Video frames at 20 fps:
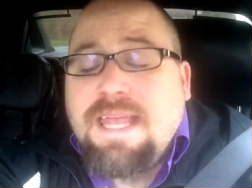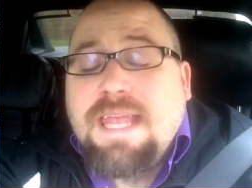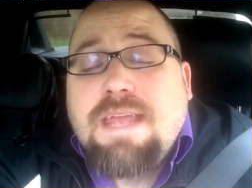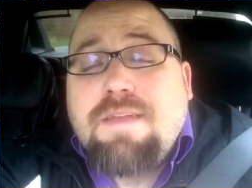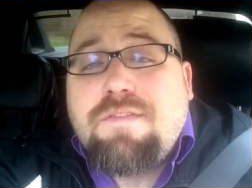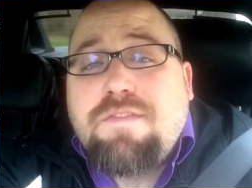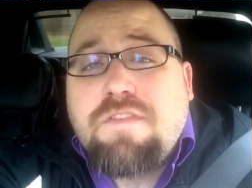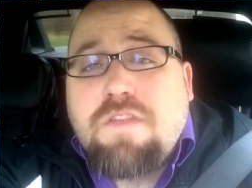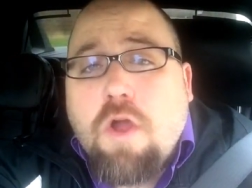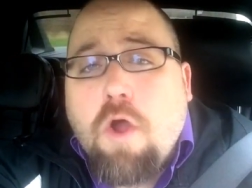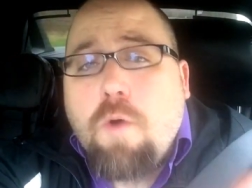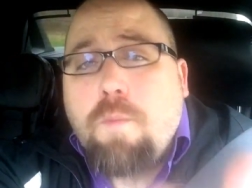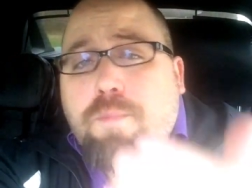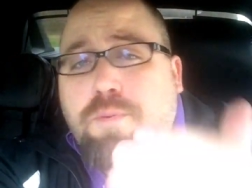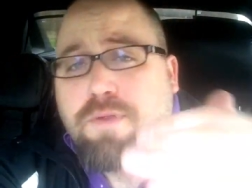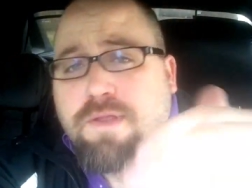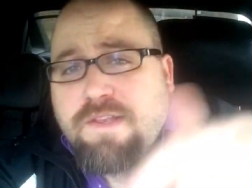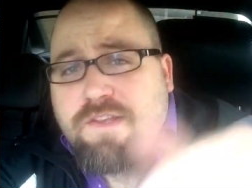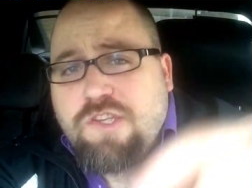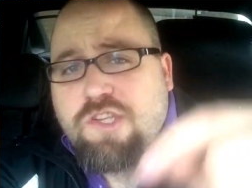If so,
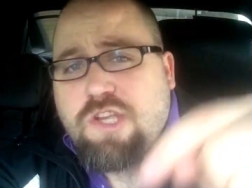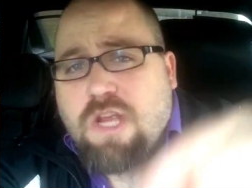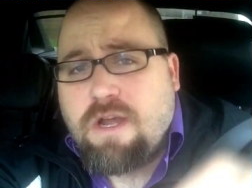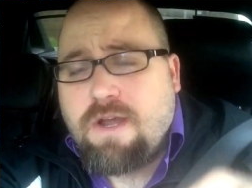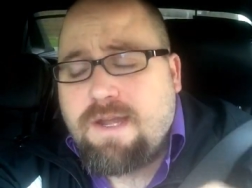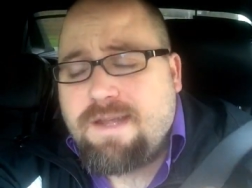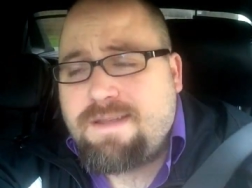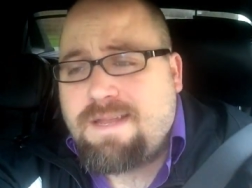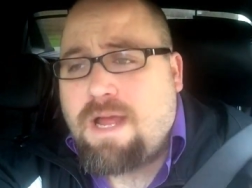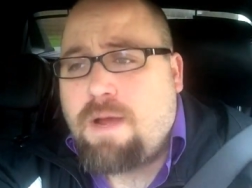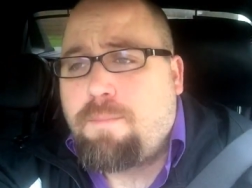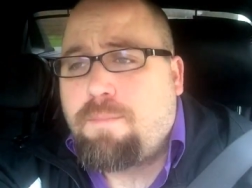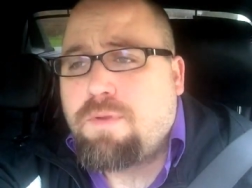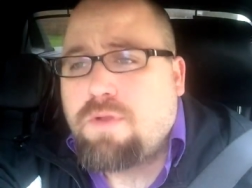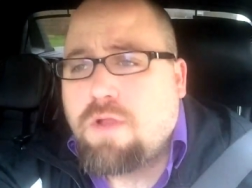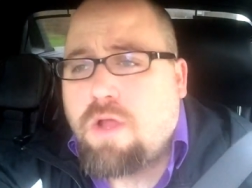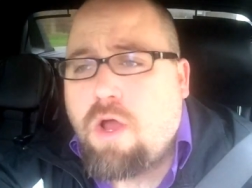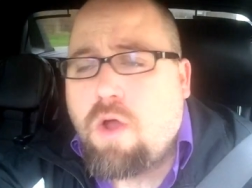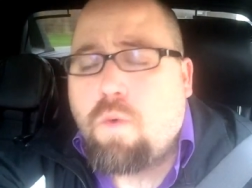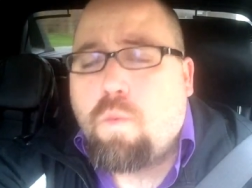please share it down
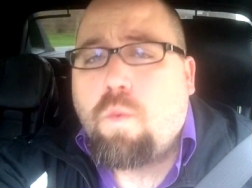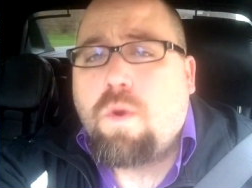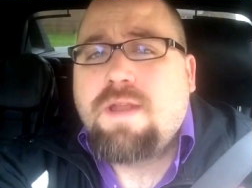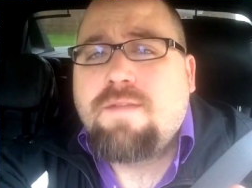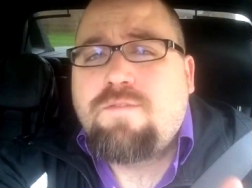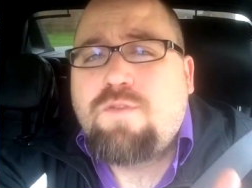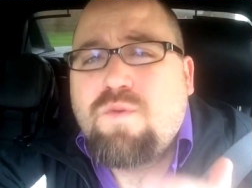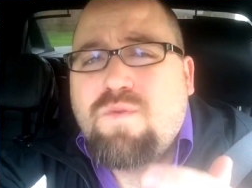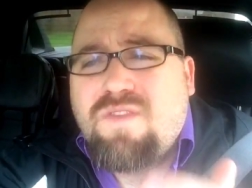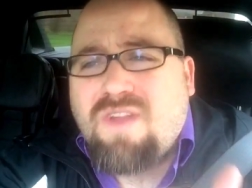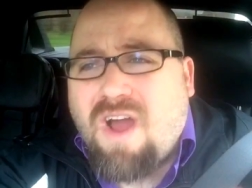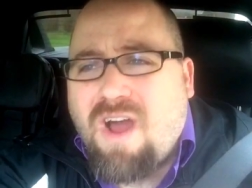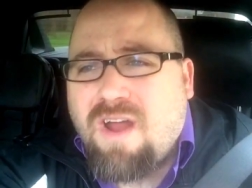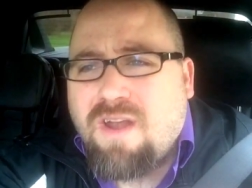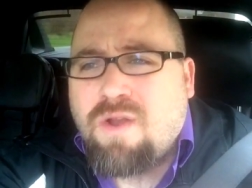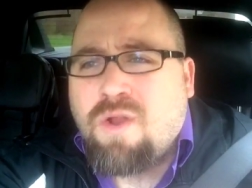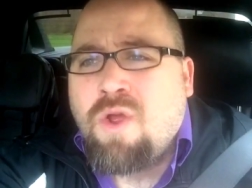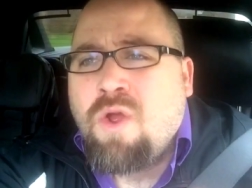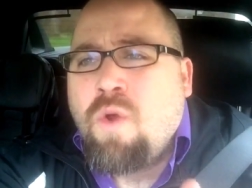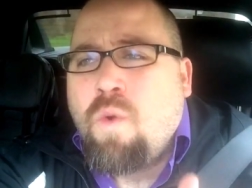below. What have you
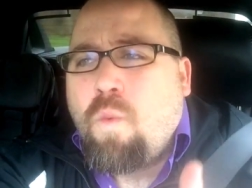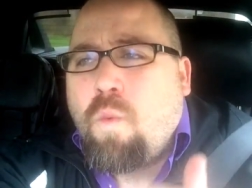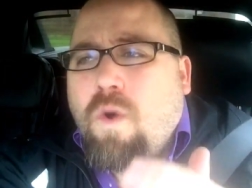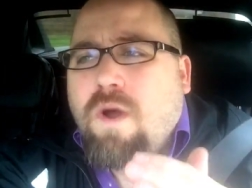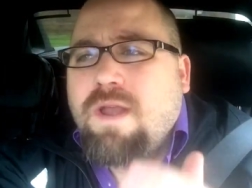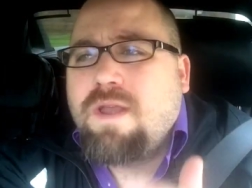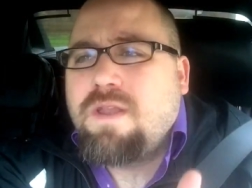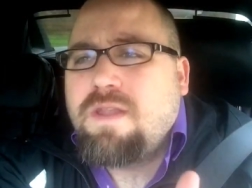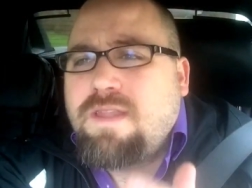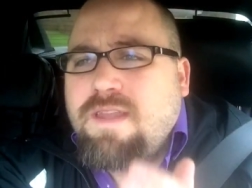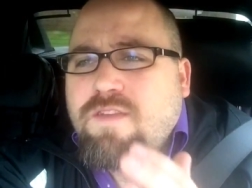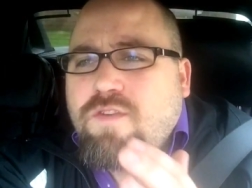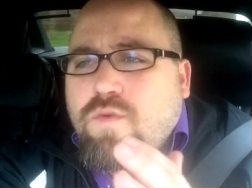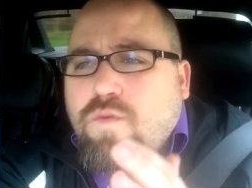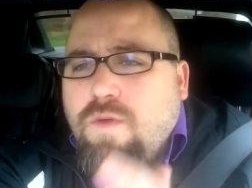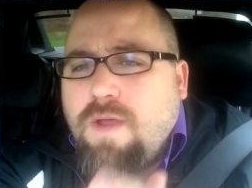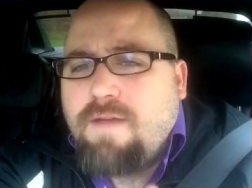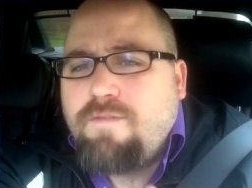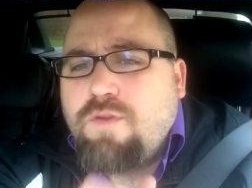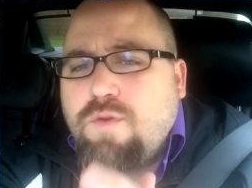done? What did
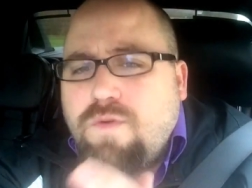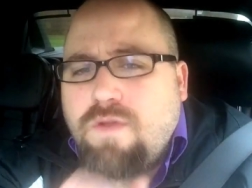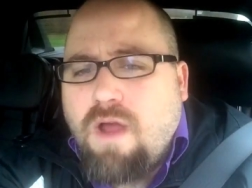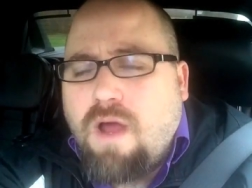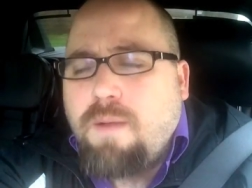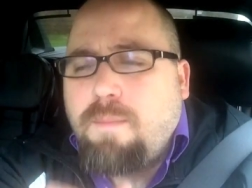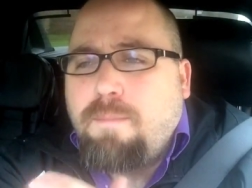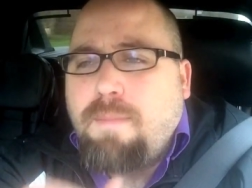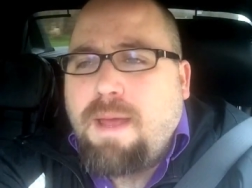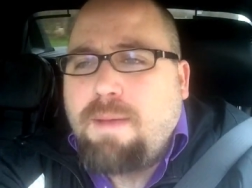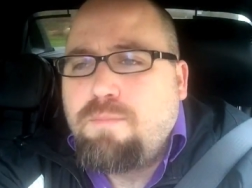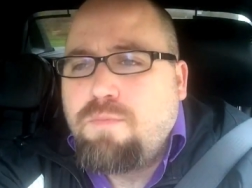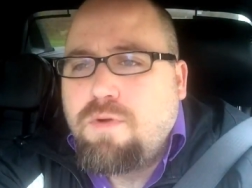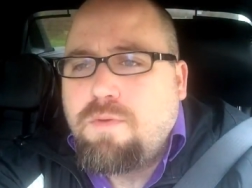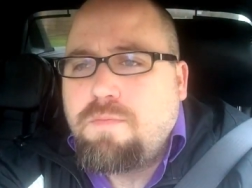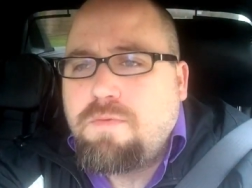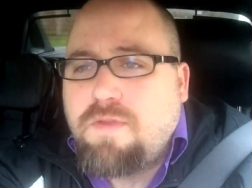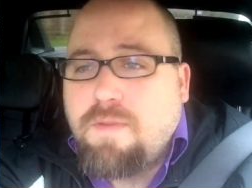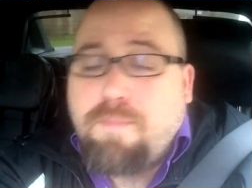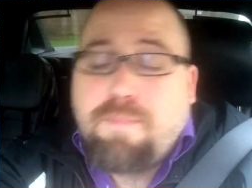you have you done
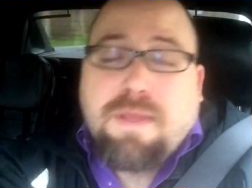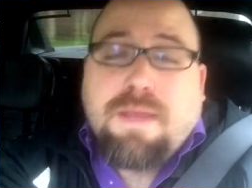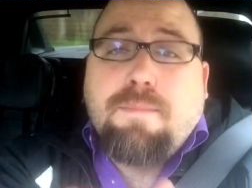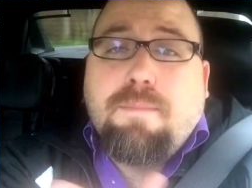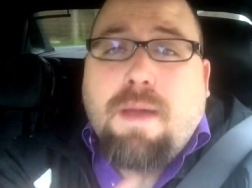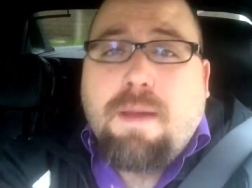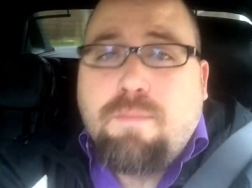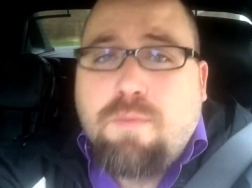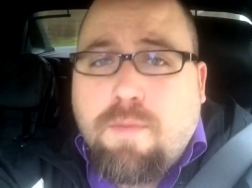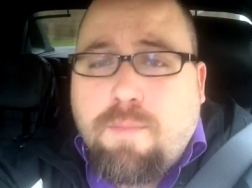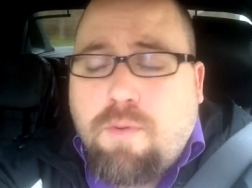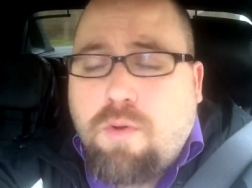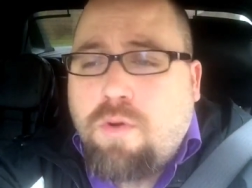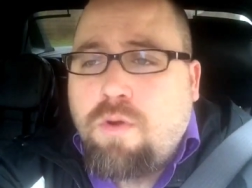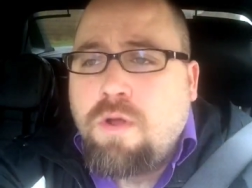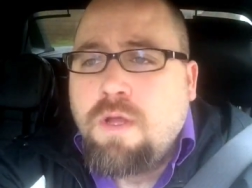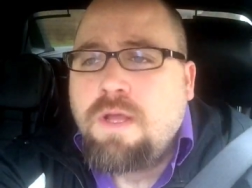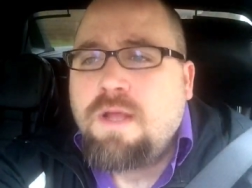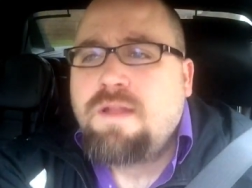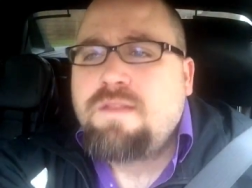memorable to be
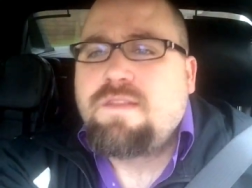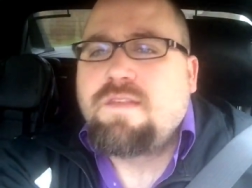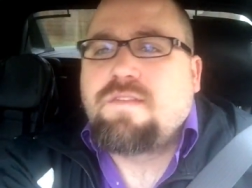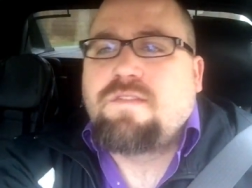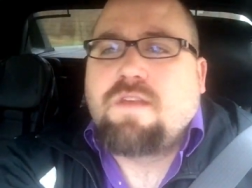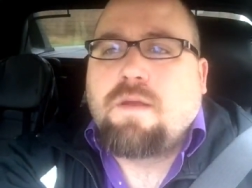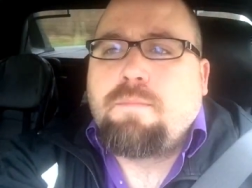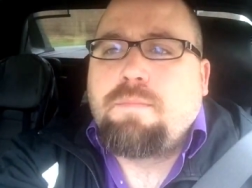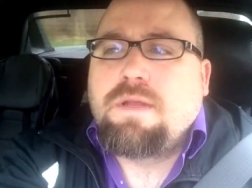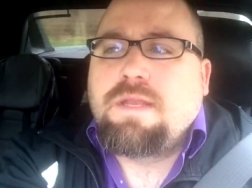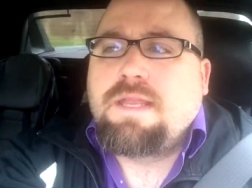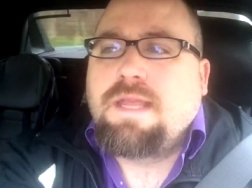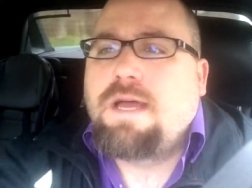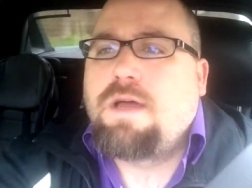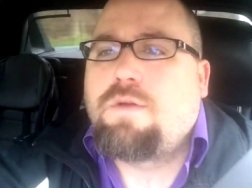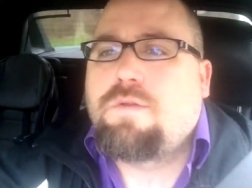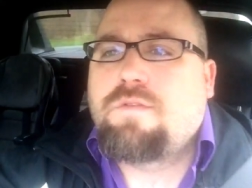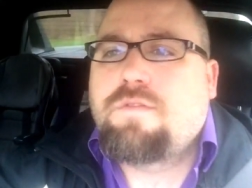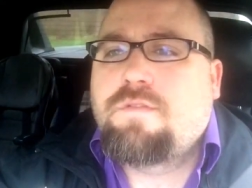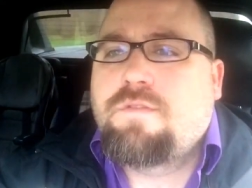memorable to somebody
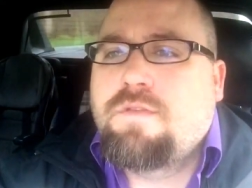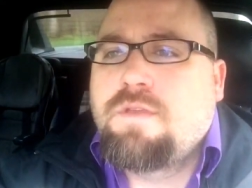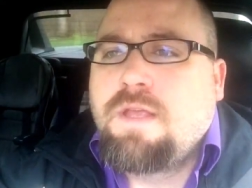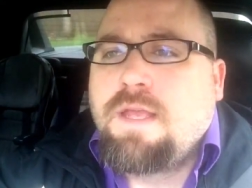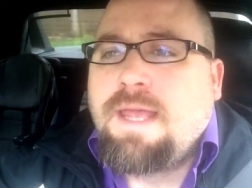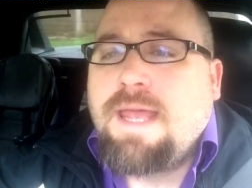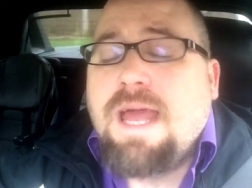else?